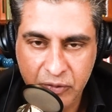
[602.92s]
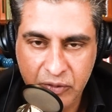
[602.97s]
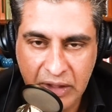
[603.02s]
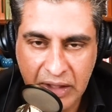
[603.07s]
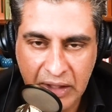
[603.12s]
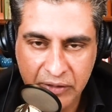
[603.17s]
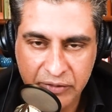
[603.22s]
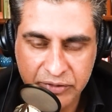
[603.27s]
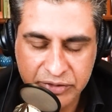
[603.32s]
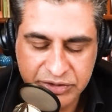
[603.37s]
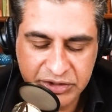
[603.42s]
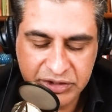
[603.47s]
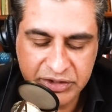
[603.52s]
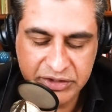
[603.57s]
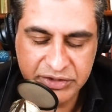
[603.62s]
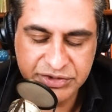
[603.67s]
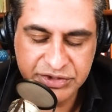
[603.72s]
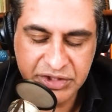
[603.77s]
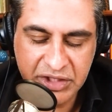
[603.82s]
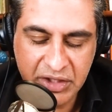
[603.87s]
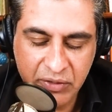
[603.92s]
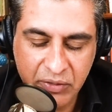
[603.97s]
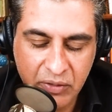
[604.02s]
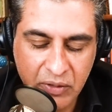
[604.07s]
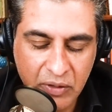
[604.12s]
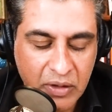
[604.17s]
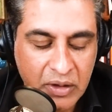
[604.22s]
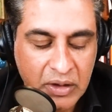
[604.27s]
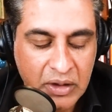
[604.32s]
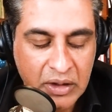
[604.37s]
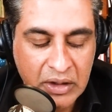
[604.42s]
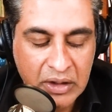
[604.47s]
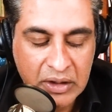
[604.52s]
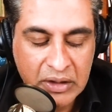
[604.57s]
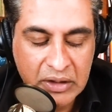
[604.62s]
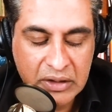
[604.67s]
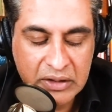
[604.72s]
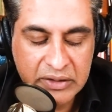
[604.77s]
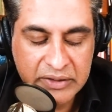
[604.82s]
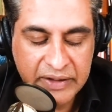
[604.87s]
allergy in general,
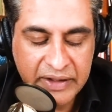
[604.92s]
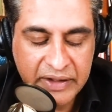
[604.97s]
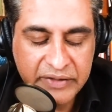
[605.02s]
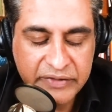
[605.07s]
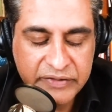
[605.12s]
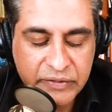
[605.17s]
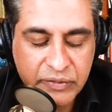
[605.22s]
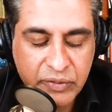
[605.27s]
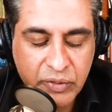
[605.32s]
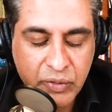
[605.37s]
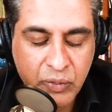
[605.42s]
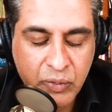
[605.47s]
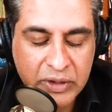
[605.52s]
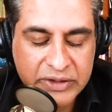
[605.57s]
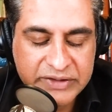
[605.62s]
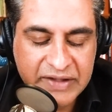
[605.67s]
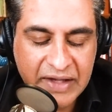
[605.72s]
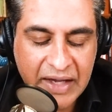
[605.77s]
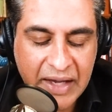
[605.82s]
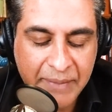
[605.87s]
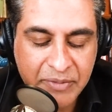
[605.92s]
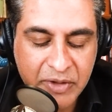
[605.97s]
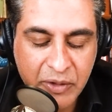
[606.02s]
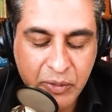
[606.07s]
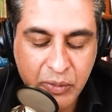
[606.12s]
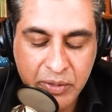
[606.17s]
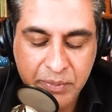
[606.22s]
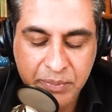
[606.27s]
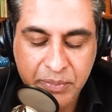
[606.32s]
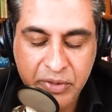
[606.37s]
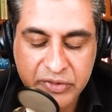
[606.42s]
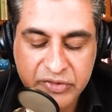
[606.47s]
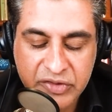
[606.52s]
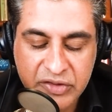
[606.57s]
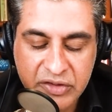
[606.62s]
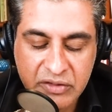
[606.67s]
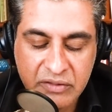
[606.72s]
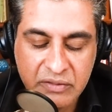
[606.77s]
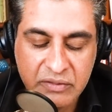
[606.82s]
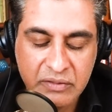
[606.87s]
take us through what's happening when a
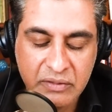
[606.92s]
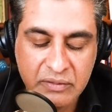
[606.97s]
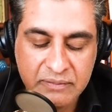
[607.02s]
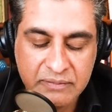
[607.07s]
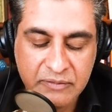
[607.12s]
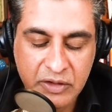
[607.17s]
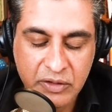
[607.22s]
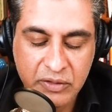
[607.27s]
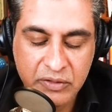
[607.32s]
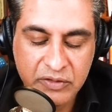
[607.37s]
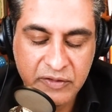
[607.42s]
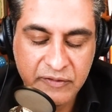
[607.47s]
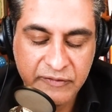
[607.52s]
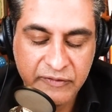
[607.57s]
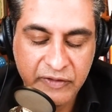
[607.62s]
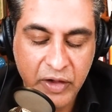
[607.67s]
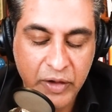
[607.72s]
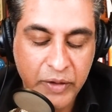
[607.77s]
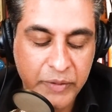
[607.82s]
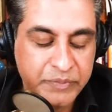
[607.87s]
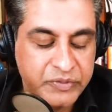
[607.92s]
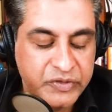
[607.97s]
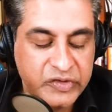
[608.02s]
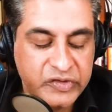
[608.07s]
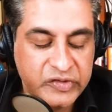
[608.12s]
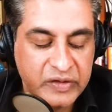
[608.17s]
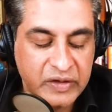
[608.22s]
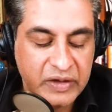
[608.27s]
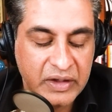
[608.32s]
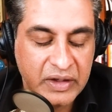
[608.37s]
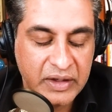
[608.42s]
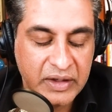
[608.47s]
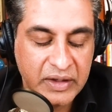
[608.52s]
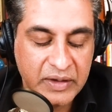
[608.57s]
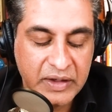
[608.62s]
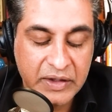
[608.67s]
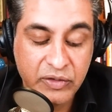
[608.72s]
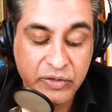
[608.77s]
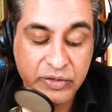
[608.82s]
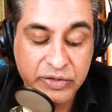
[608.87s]
person, develops
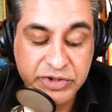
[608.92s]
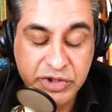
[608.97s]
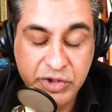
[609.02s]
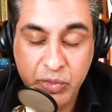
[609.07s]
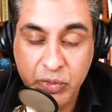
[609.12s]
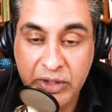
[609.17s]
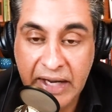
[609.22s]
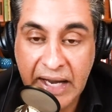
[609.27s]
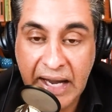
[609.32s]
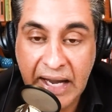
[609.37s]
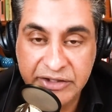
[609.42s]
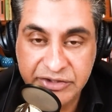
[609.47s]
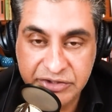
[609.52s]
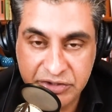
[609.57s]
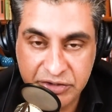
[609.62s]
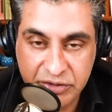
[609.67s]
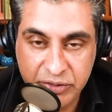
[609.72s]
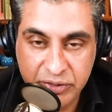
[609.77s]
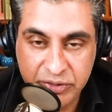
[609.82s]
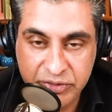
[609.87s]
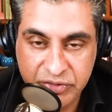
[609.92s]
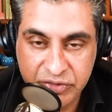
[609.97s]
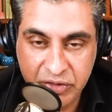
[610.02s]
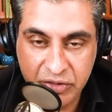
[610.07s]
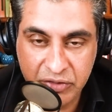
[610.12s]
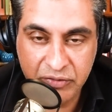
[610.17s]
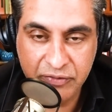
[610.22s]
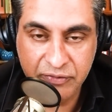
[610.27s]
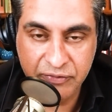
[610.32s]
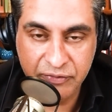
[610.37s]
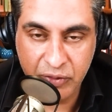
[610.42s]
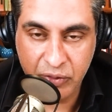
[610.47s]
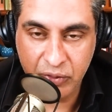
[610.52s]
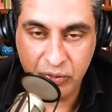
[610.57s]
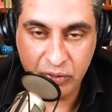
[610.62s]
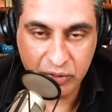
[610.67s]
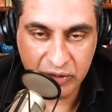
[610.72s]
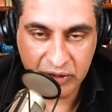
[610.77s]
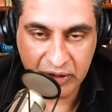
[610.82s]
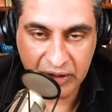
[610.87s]
an allergic reaction to a certain
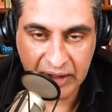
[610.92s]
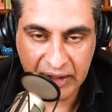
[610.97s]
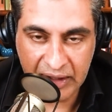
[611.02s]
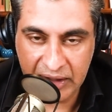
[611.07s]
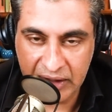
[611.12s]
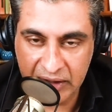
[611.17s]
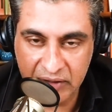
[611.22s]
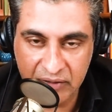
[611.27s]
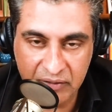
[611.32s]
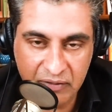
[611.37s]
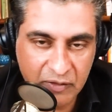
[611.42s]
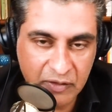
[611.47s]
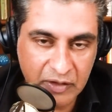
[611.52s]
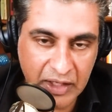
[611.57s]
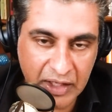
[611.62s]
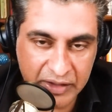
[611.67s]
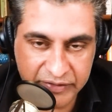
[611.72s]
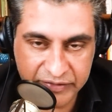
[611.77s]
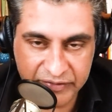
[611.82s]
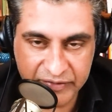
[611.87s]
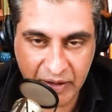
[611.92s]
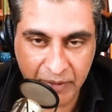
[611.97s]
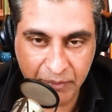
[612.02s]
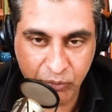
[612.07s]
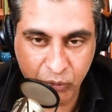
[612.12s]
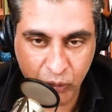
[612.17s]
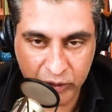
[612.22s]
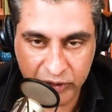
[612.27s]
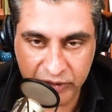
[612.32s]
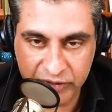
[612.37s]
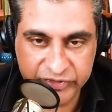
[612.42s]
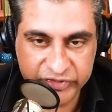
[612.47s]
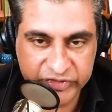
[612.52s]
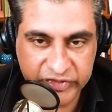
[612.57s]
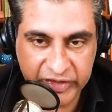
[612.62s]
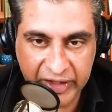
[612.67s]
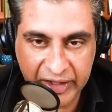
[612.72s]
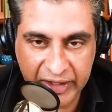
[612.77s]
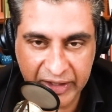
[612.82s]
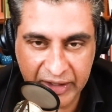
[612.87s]
food and ends up with,
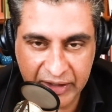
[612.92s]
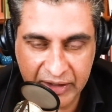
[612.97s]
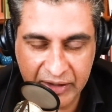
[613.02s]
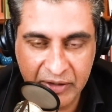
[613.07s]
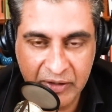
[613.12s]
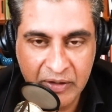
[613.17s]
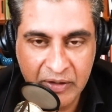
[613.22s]
say,